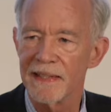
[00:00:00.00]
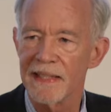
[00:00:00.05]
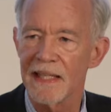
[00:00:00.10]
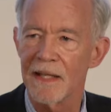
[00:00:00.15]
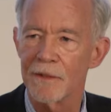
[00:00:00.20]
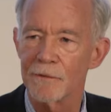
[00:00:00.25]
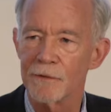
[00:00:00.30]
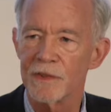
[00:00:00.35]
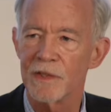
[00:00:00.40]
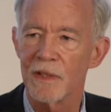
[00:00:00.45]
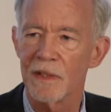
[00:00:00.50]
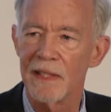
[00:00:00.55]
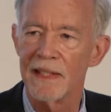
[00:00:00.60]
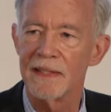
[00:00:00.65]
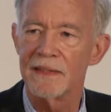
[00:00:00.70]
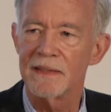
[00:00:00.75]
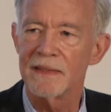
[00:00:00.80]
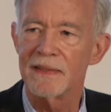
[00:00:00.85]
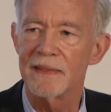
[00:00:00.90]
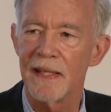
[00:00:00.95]
the Council
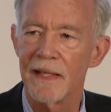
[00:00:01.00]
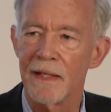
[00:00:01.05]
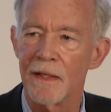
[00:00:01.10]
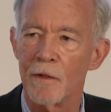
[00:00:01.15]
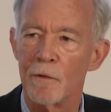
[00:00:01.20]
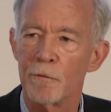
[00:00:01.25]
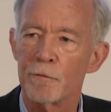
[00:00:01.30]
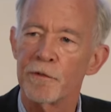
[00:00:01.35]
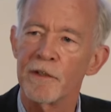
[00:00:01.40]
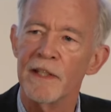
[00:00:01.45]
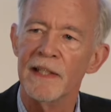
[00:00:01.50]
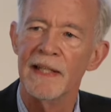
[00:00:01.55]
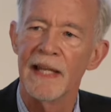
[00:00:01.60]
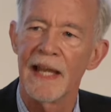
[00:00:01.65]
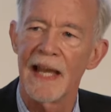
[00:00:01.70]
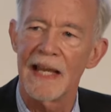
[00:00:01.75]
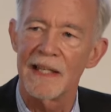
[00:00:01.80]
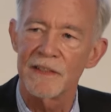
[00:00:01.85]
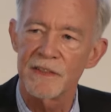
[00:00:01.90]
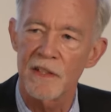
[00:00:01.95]
itself
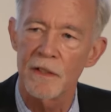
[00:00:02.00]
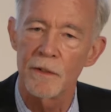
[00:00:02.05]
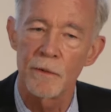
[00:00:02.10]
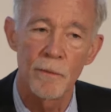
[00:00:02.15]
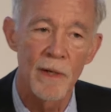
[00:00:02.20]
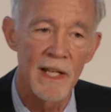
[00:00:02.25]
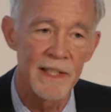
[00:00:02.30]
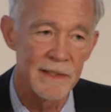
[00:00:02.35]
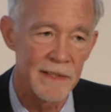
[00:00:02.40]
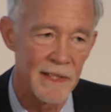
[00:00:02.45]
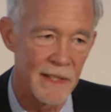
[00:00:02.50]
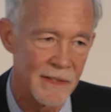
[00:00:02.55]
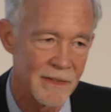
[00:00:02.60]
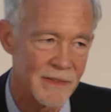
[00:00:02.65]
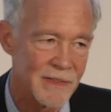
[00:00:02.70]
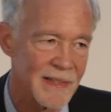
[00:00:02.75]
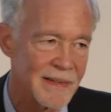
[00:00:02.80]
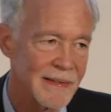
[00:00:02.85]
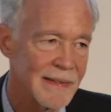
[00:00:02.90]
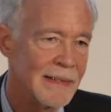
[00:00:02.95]
as
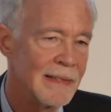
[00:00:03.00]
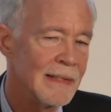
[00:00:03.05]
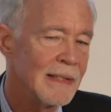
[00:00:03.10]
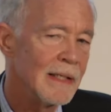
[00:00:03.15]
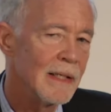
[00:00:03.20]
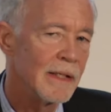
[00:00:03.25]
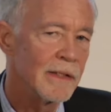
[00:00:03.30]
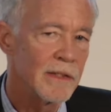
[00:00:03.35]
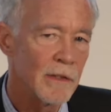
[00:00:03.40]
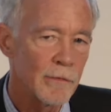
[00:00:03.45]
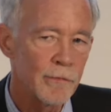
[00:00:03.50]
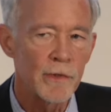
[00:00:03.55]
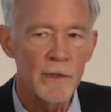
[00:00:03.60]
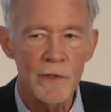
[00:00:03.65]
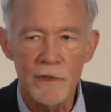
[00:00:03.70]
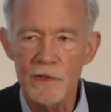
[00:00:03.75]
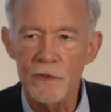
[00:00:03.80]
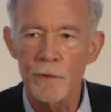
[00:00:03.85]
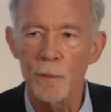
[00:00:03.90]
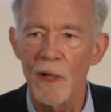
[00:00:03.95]
horrendous. The
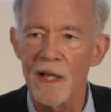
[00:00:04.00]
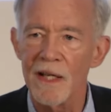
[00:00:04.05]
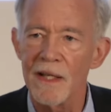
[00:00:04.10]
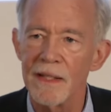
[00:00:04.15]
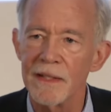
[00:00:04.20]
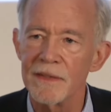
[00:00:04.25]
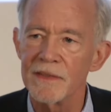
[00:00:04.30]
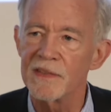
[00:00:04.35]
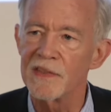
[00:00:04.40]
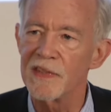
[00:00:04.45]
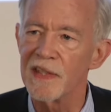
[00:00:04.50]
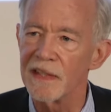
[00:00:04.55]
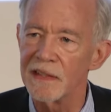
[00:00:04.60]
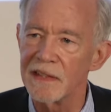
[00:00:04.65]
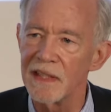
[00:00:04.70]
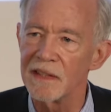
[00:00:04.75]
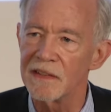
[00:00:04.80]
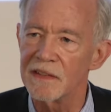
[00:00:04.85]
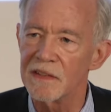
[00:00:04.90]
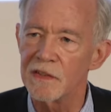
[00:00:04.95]
first was
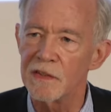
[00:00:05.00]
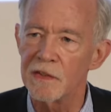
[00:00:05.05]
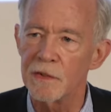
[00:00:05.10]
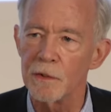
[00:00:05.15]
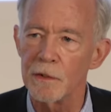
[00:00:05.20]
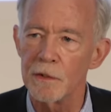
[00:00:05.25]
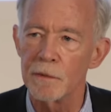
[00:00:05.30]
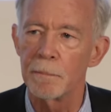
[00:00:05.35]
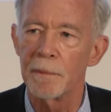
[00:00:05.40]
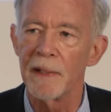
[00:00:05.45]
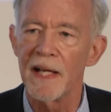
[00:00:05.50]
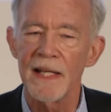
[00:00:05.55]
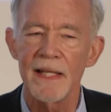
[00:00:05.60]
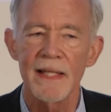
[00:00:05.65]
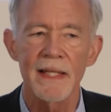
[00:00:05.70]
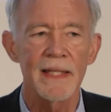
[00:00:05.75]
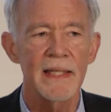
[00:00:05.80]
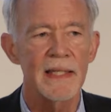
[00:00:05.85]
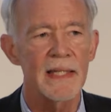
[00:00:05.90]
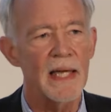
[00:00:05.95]
that it stood
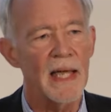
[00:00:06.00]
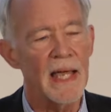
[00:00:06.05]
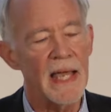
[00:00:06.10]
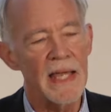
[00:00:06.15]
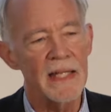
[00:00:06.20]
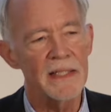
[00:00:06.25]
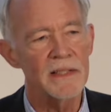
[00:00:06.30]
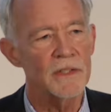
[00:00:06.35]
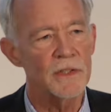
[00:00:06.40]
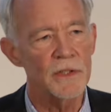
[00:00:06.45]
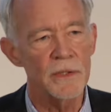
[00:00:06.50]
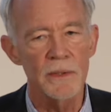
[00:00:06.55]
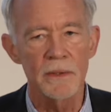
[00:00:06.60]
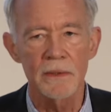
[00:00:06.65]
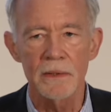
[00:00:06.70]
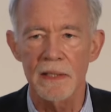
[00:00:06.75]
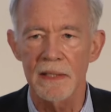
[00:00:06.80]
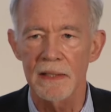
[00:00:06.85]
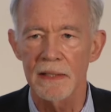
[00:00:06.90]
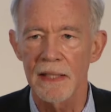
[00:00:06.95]
by and
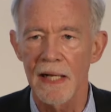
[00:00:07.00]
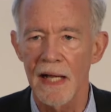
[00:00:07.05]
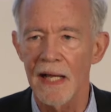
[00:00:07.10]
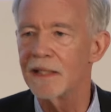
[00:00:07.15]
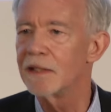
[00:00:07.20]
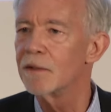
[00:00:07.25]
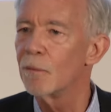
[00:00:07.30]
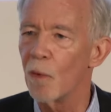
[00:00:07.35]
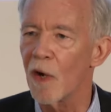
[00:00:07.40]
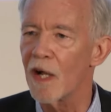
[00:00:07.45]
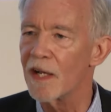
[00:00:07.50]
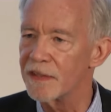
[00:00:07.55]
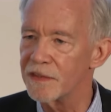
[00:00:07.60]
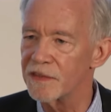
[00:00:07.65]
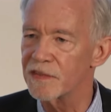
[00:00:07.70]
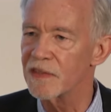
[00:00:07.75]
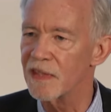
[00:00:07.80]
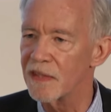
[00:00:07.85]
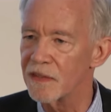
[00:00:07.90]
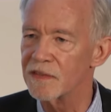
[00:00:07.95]
took
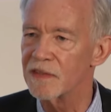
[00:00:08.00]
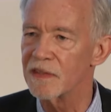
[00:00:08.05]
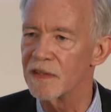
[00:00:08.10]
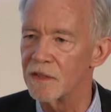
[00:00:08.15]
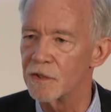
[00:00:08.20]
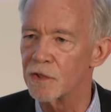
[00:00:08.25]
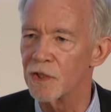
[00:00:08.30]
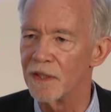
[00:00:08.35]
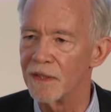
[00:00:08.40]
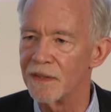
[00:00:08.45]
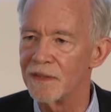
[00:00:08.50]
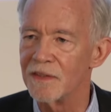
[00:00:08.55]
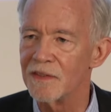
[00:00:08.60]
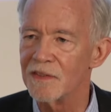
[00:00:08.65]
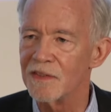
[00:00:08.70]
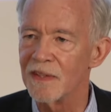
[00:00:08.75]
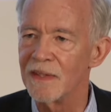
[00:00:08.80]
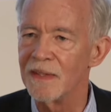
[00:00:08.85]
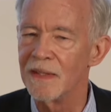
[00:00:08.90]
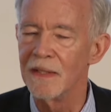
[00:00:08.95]
unwise
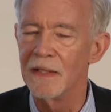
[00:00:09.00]
decisions